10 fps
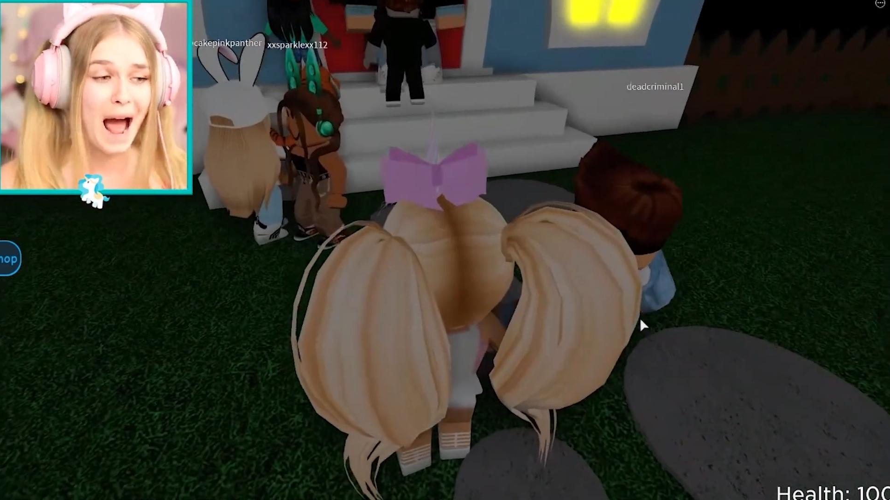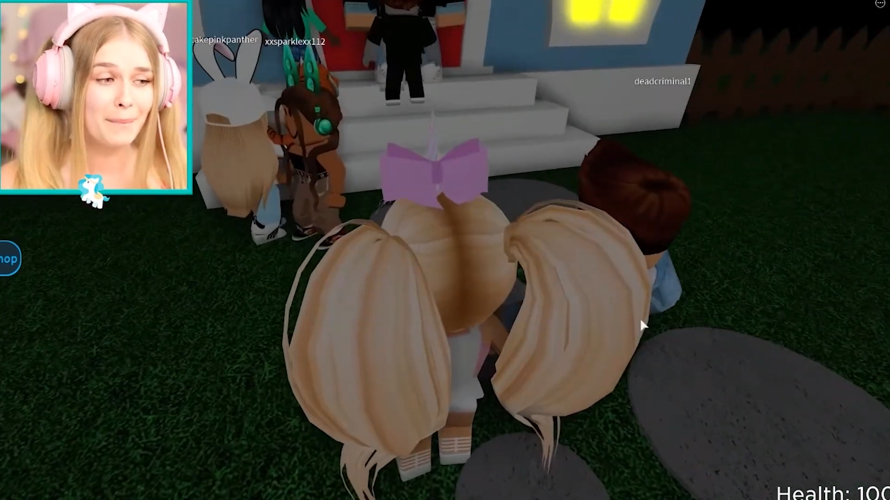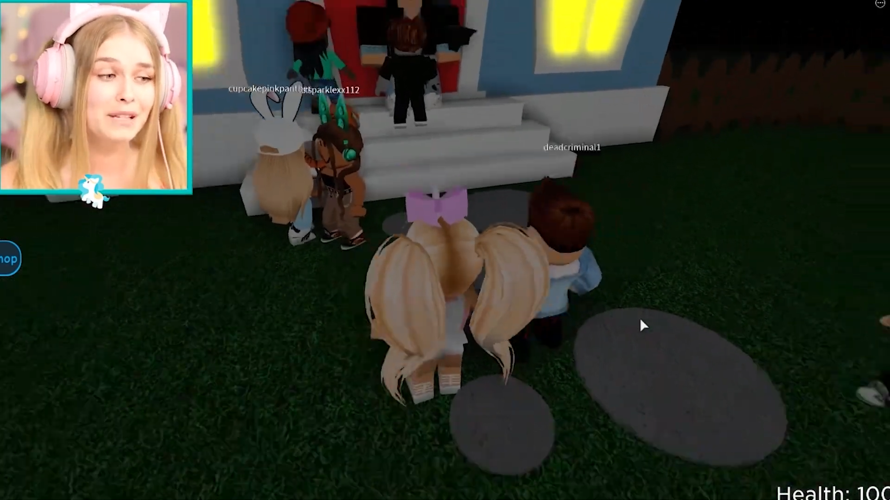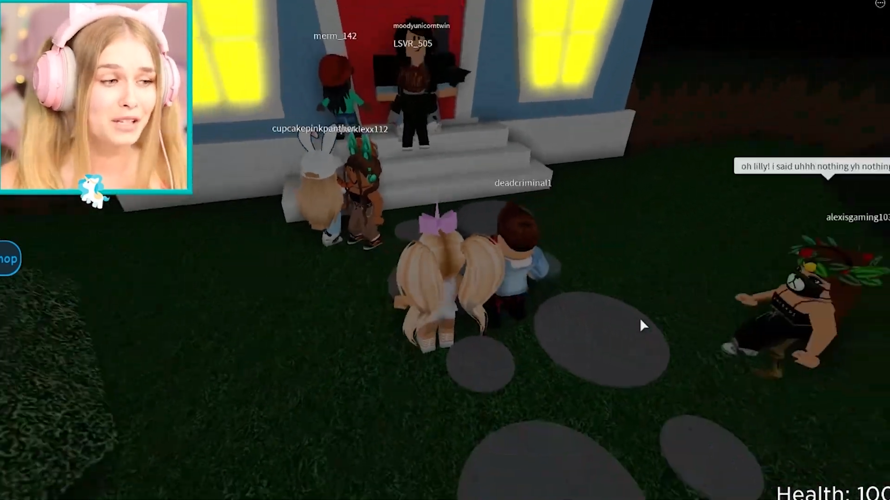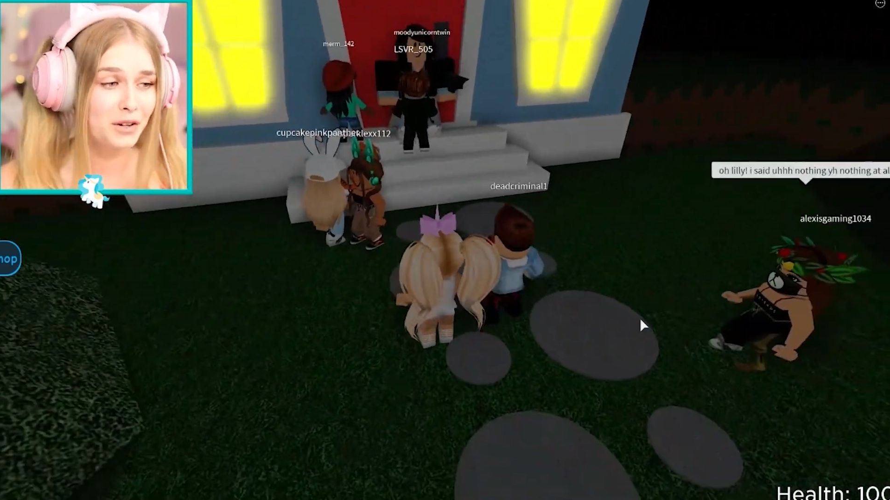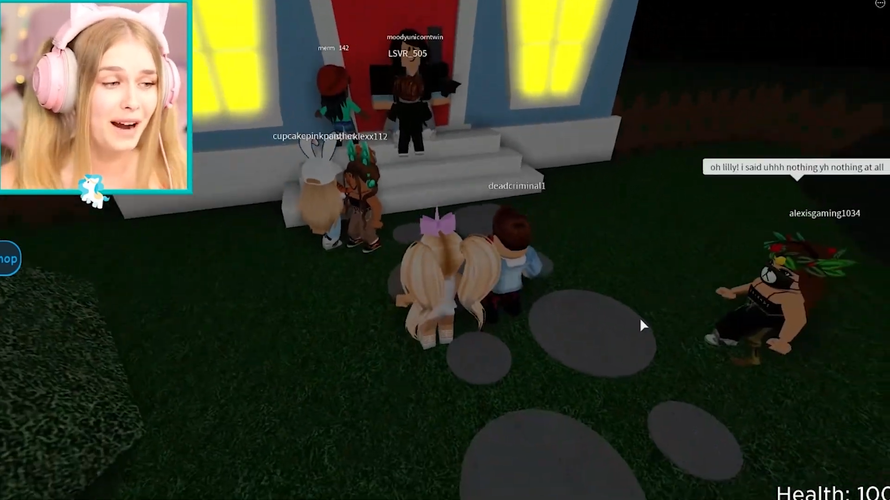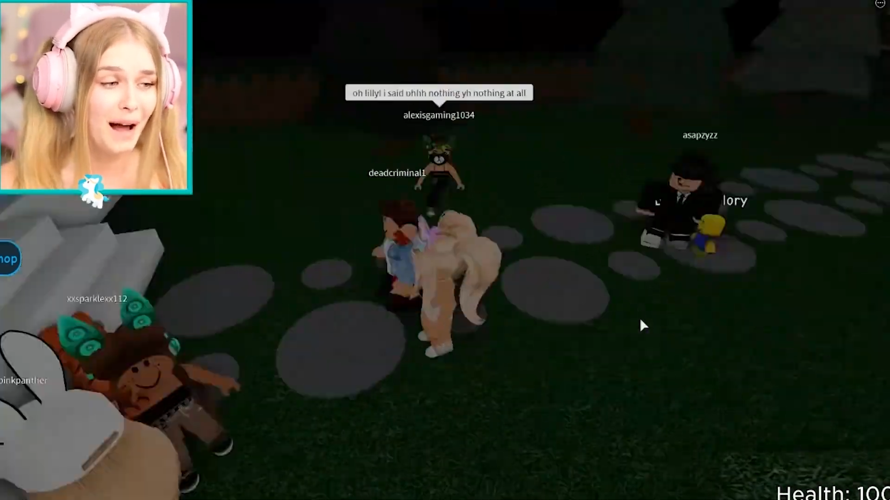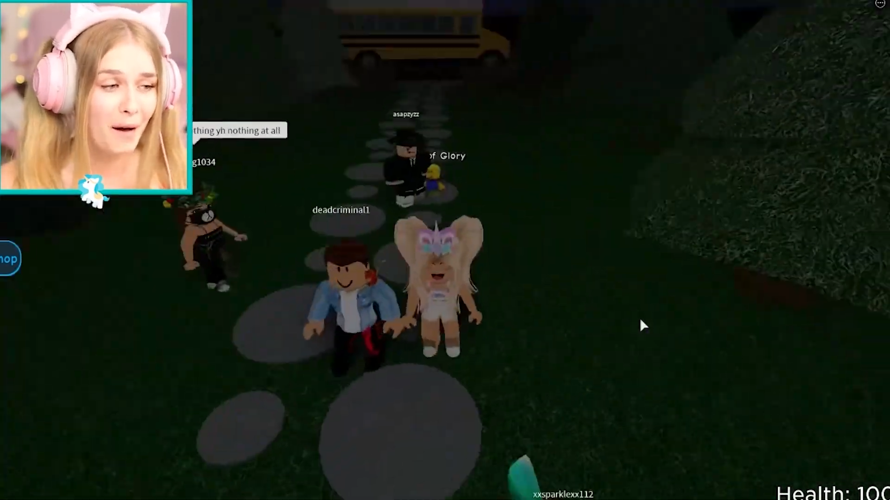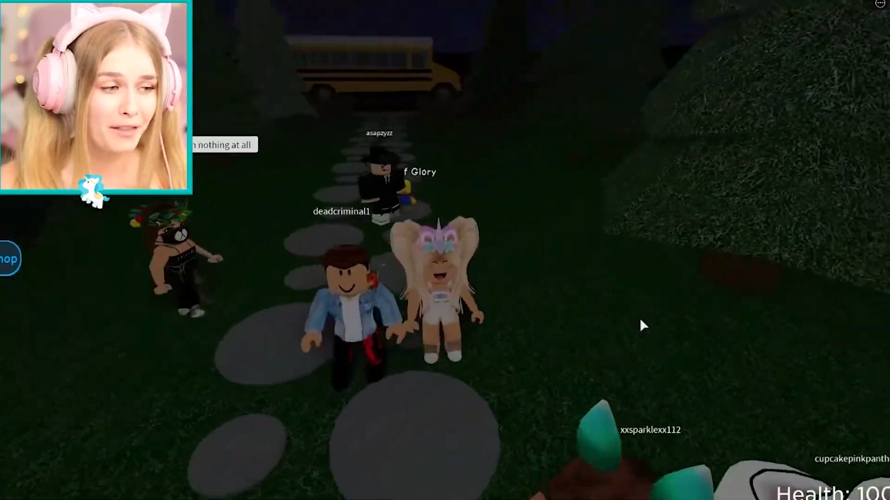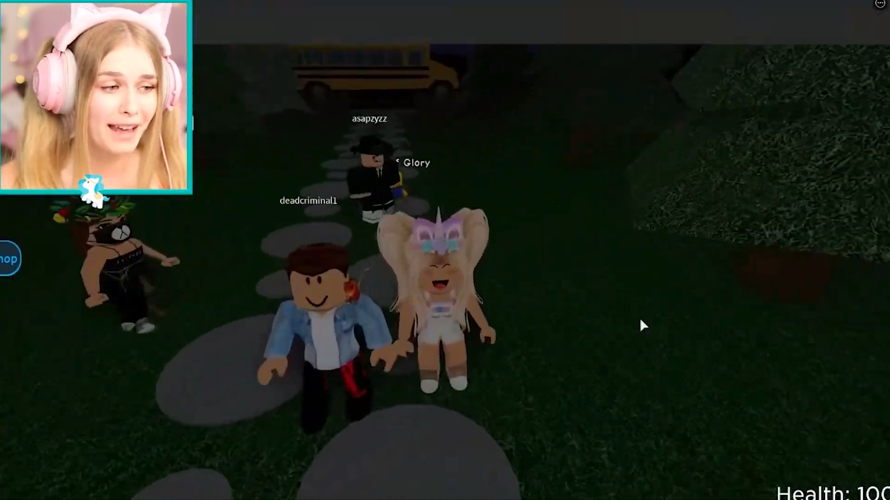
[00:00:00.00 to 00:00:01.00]
and since
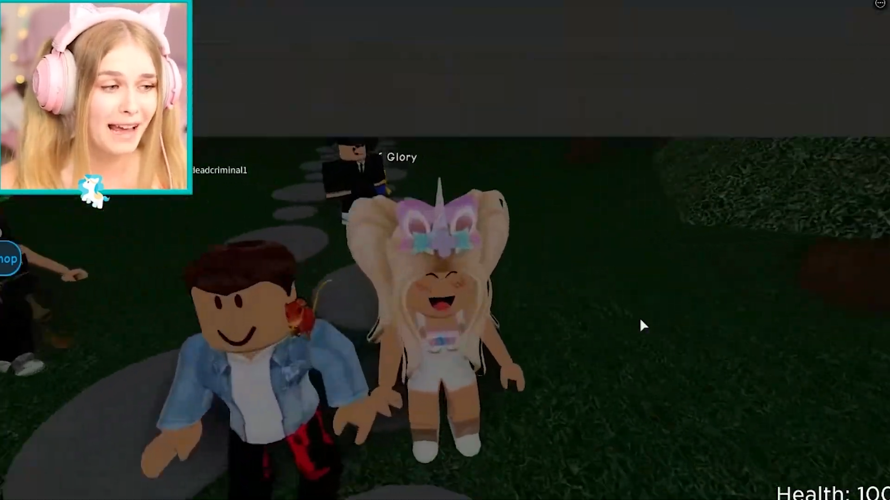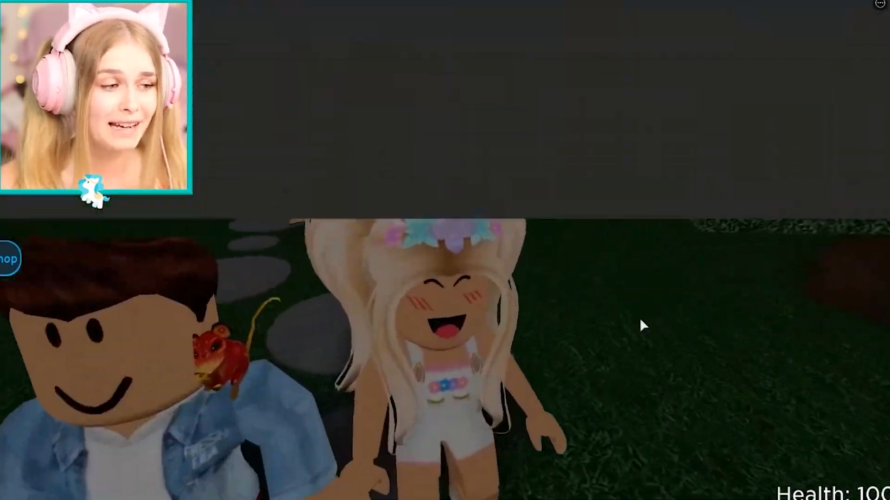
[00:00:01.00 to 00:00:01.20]
then, she has